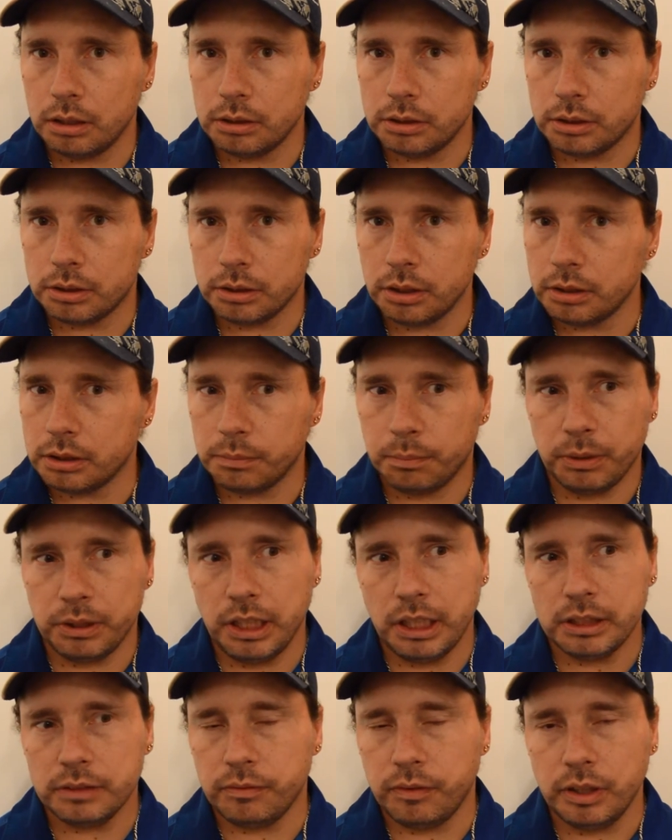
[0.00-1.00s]
shirts. But
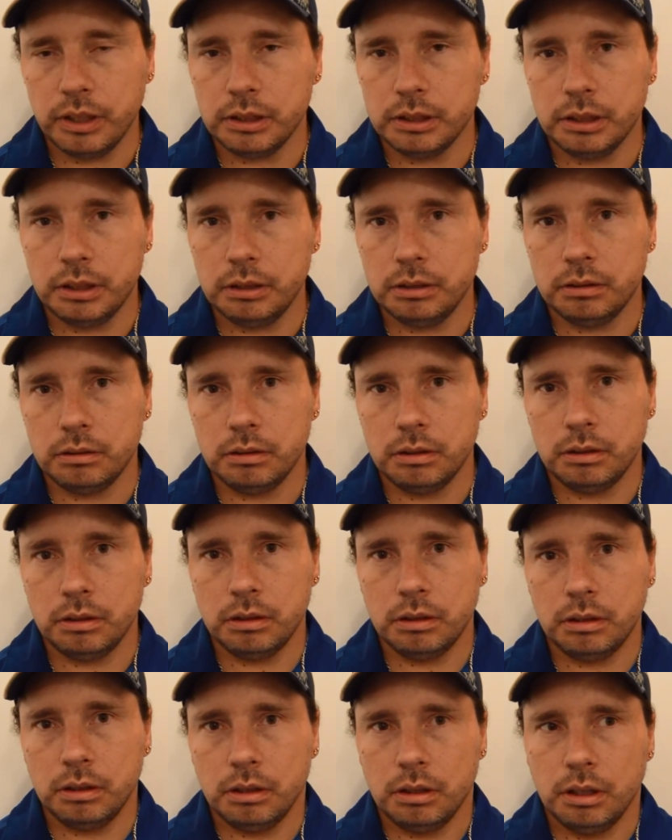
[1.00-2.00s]
that's fine too.
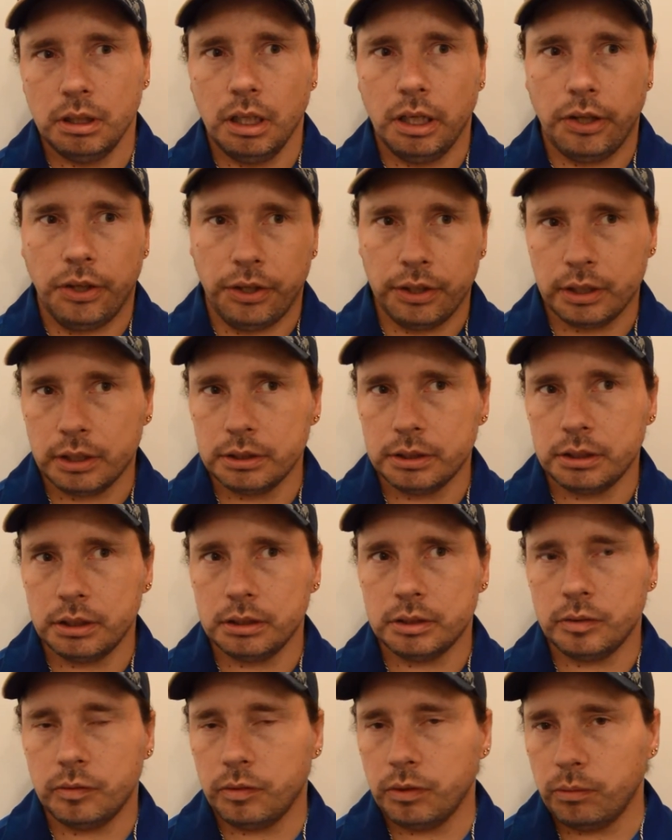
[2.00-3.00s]
Thicker
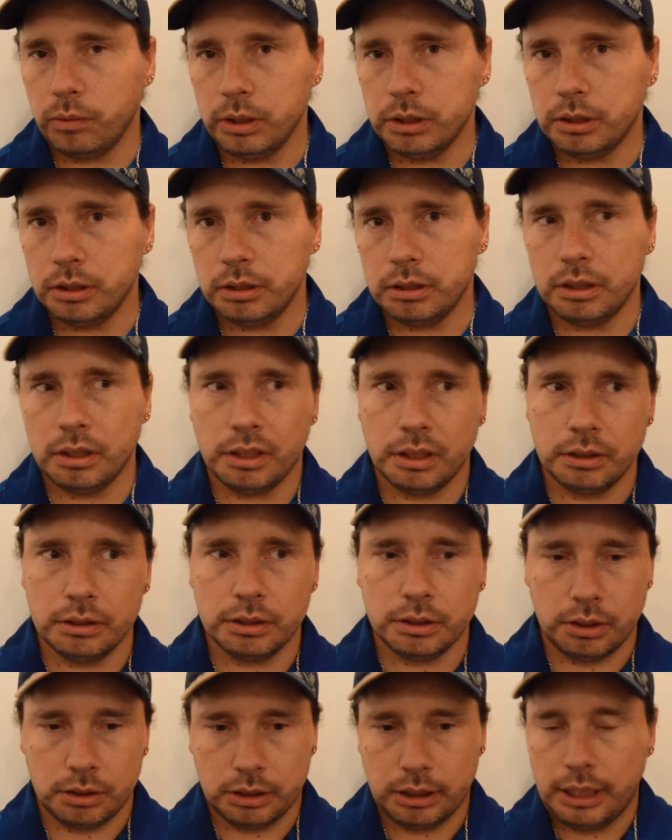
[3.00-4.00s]
shirts are for winter, and the thinner
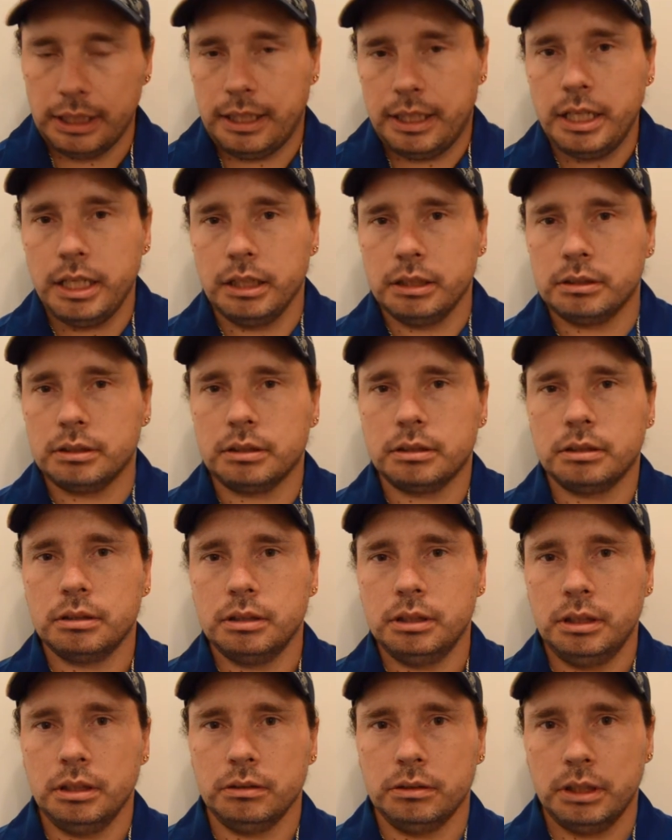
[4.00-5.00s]
shirts like this,
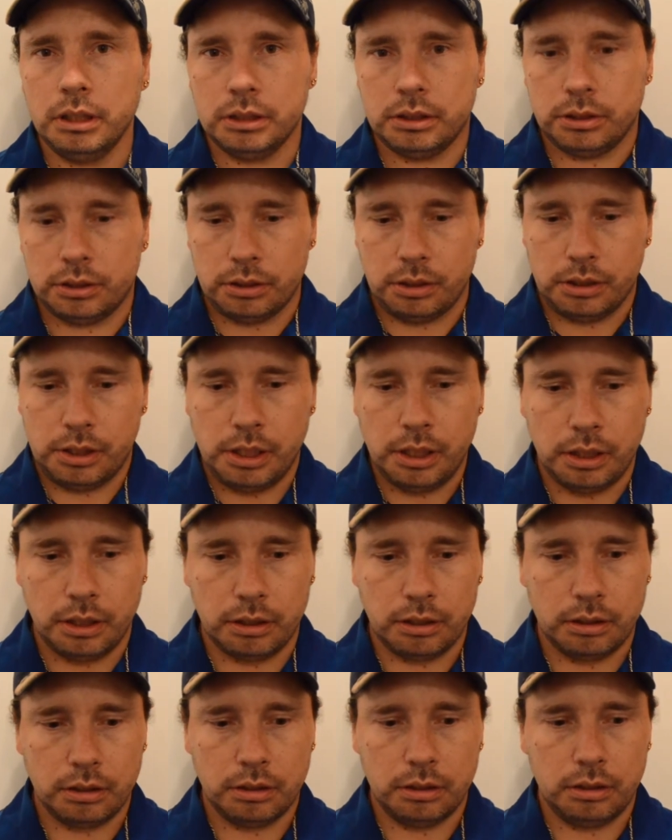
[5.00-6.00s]
you know, this shirt here
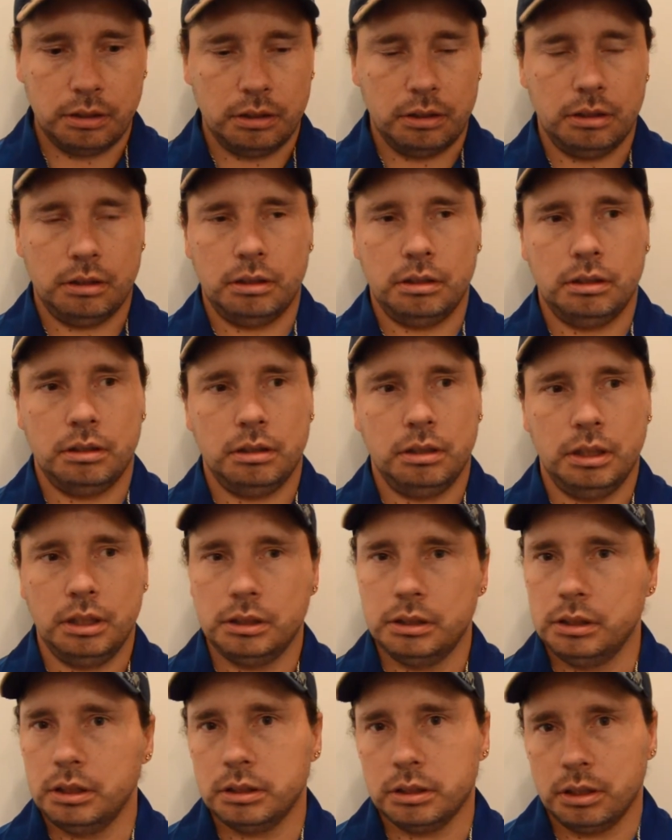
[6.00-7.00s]

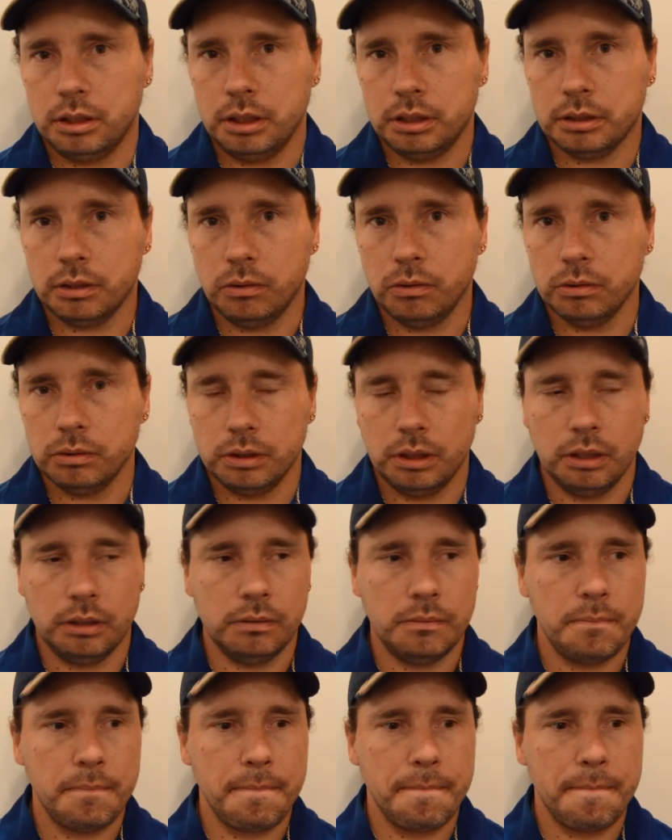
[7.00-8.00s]
is cool, you know.